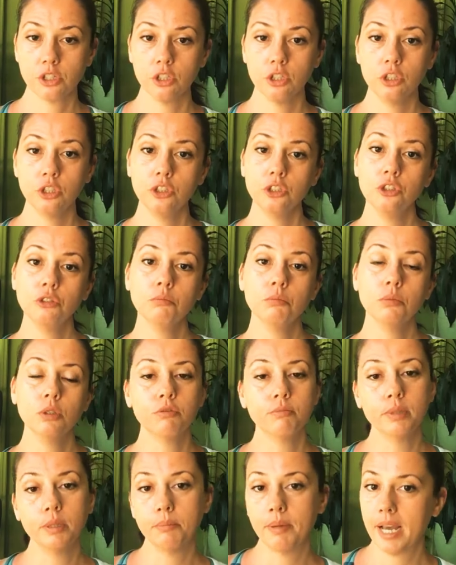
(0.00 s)
or new
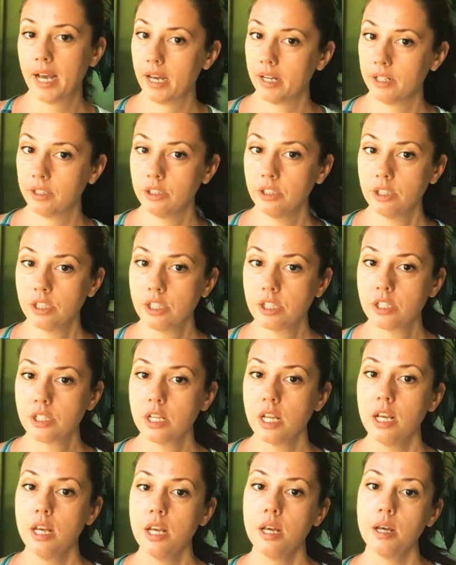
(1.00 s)
movement patterns,
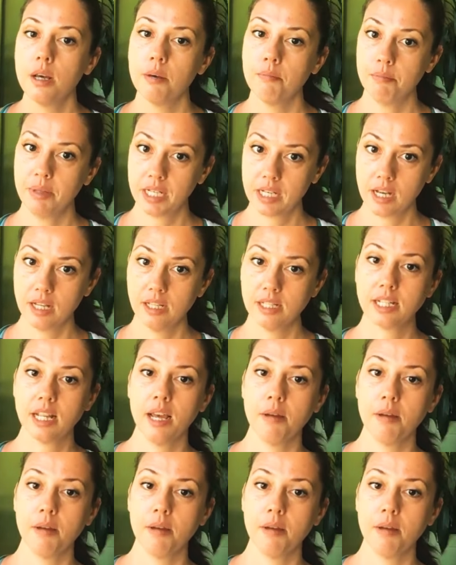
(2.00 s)
because I'm